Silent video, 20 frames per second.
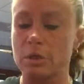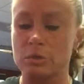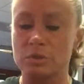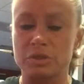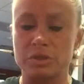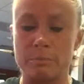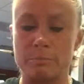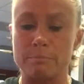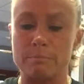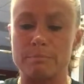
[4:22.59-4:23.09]

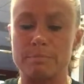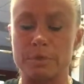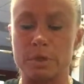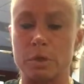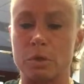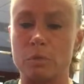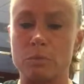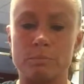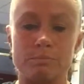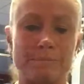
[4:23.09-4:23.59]
some
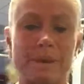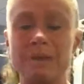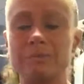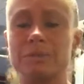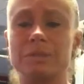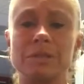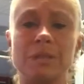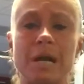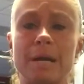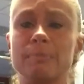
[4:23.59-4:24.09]

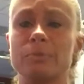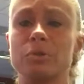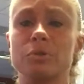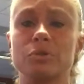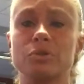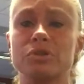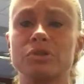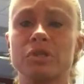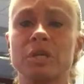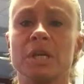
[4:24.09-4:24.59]
mountain
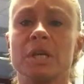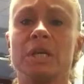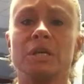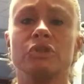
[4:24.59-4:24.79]
climbers,